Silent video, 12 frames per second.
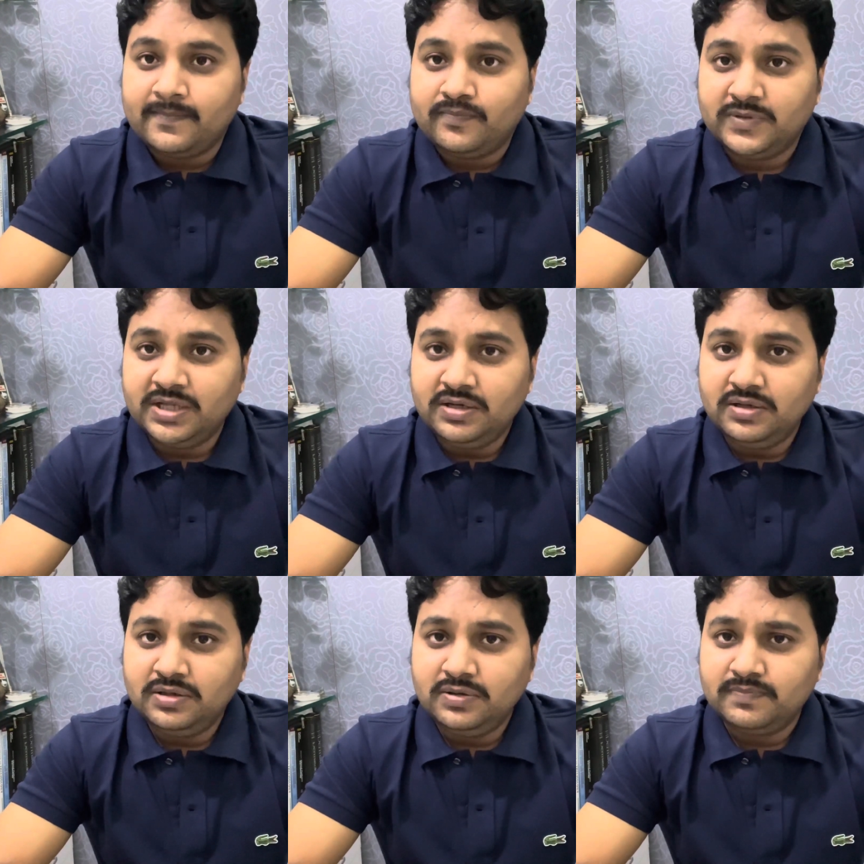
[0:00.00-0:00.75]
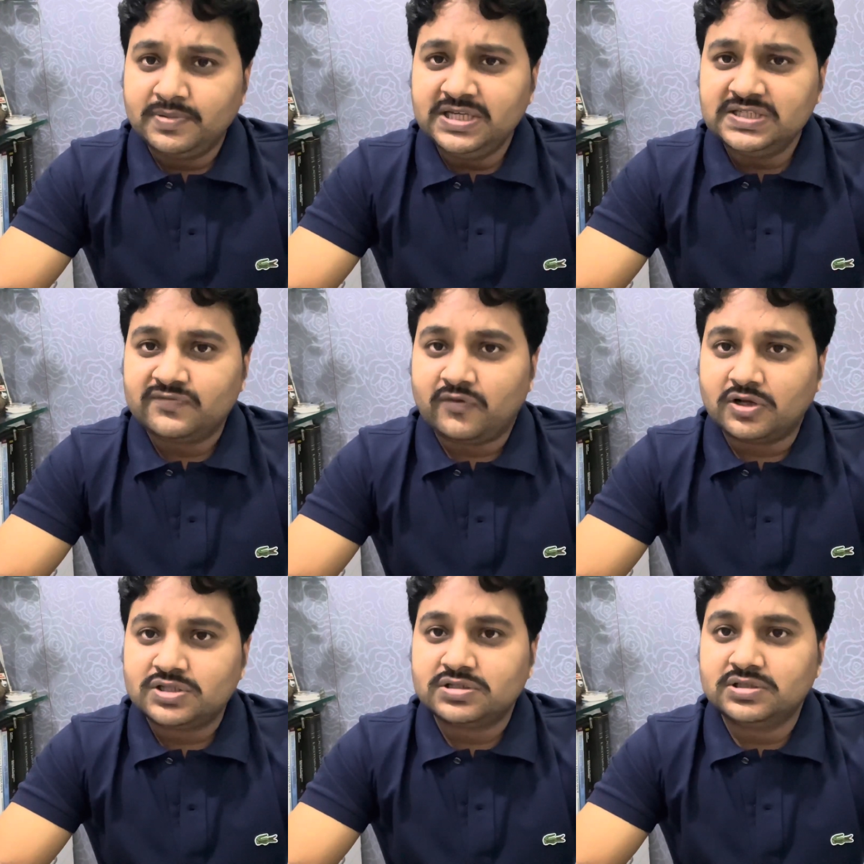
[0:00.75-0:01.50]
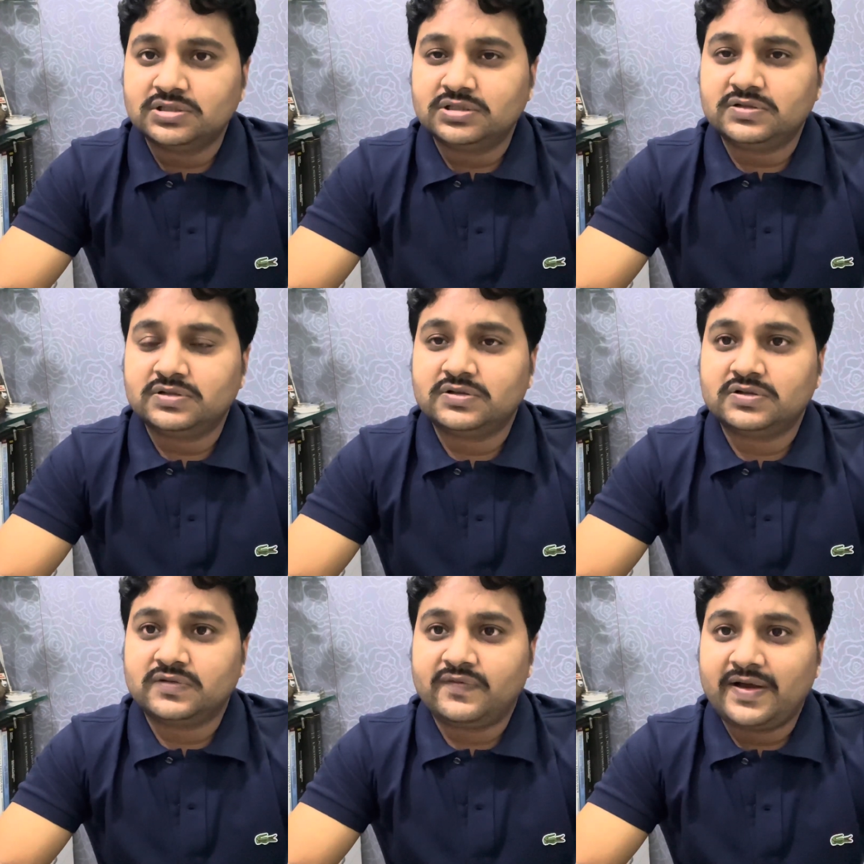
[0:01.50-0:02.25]
Then uh, please watch the
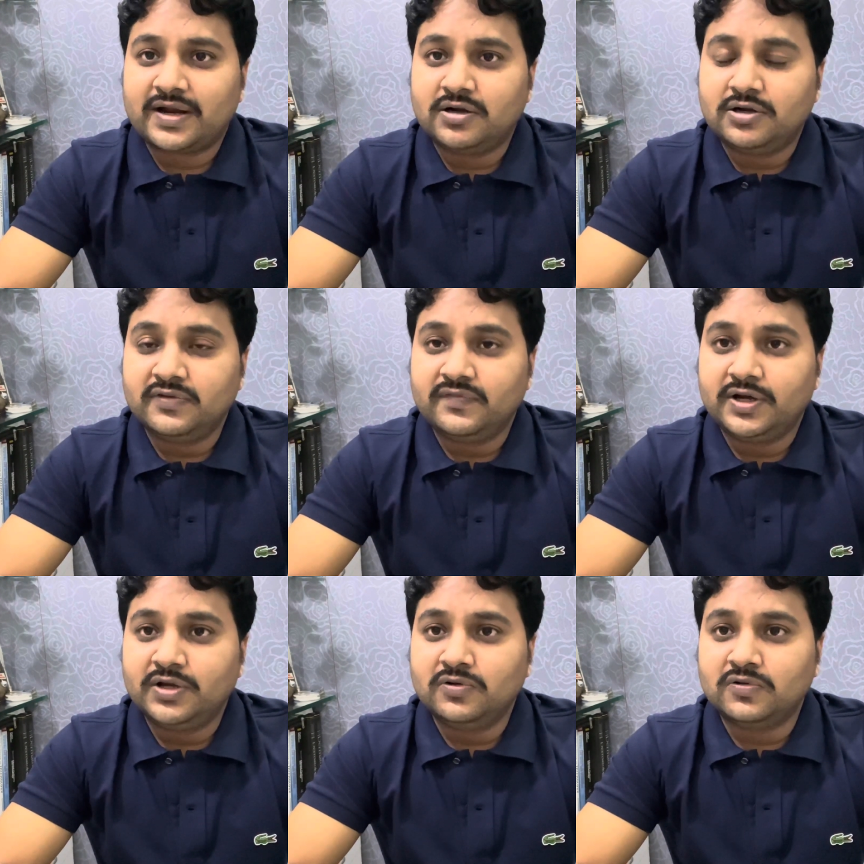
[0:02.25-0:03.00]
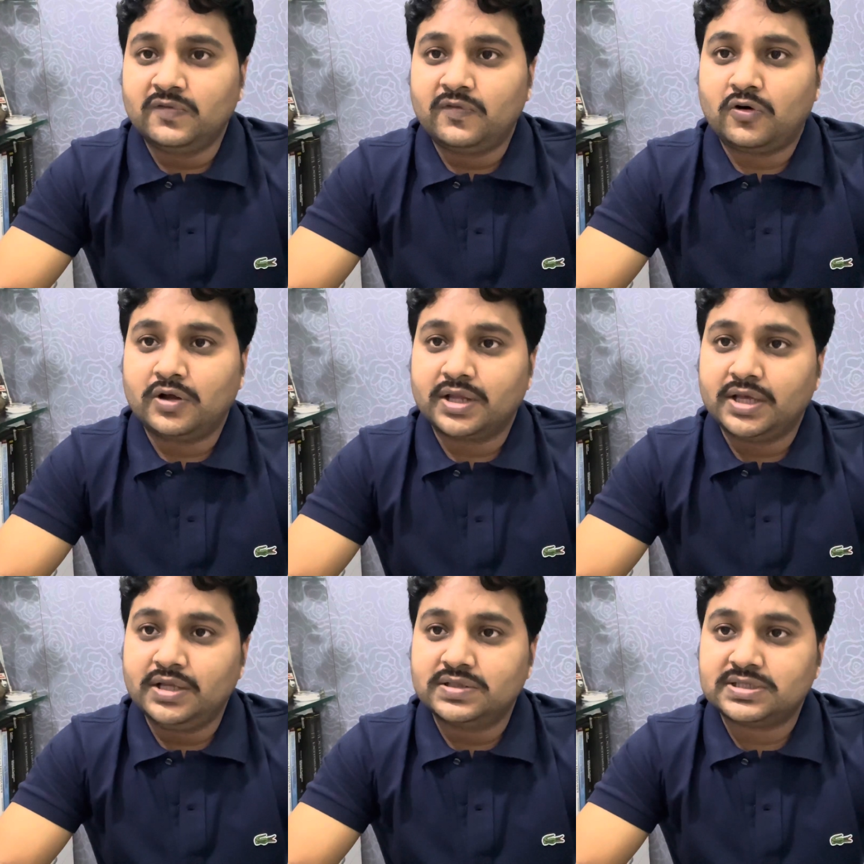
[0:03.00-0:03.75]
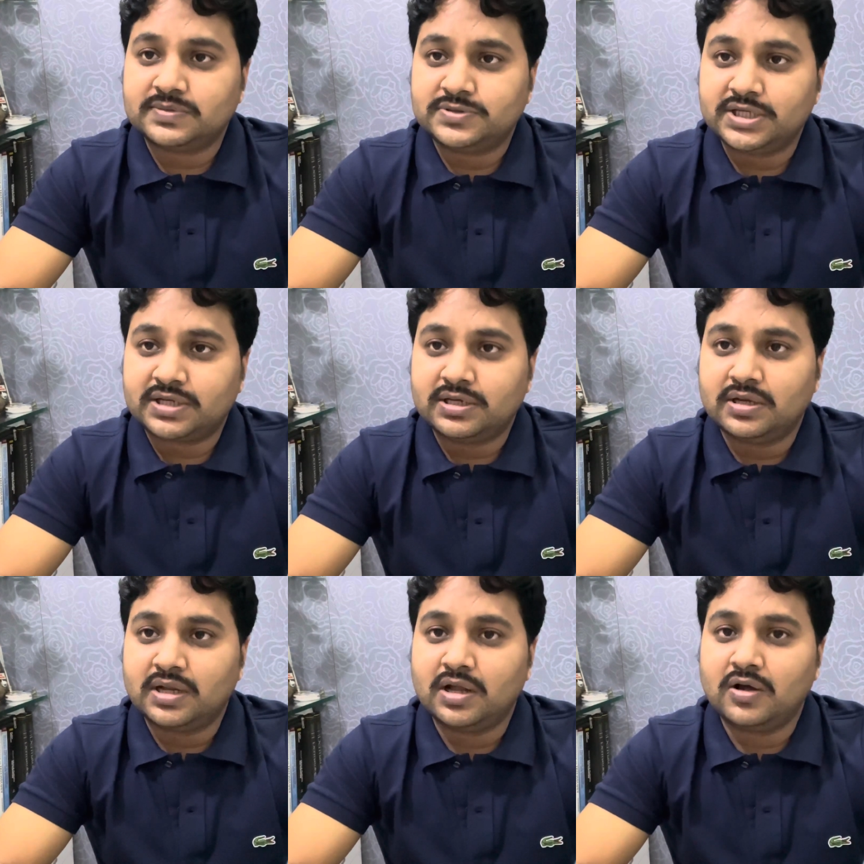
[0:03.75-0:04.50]
faculty video for each subject
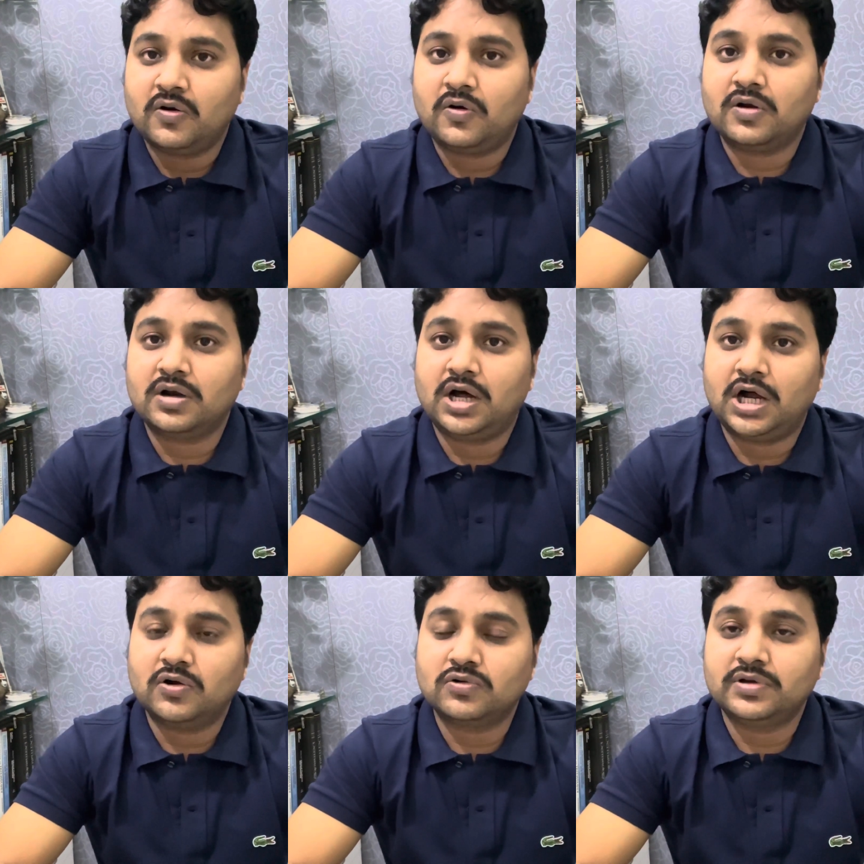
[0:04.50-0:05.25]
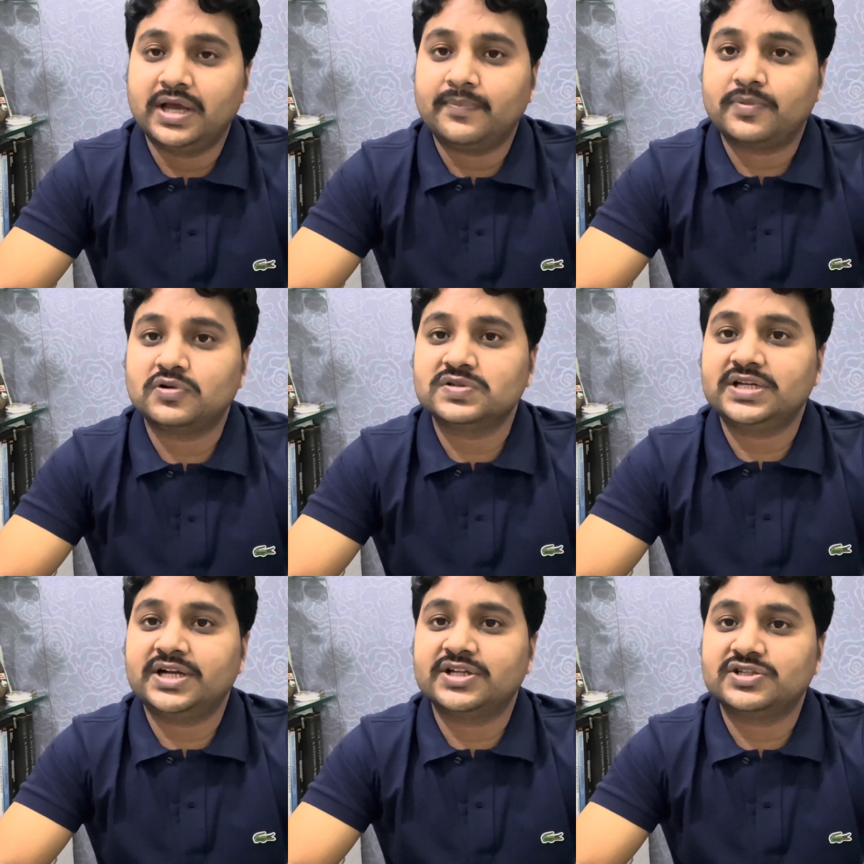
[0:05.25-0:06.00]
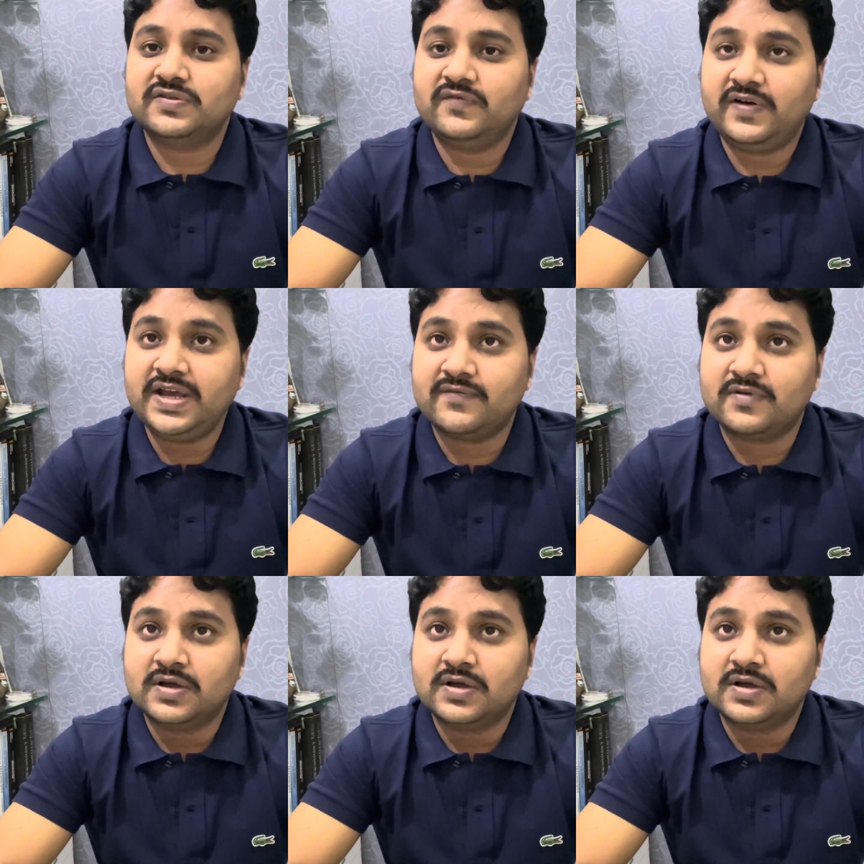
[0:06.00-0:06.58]
on how to approach the addition five,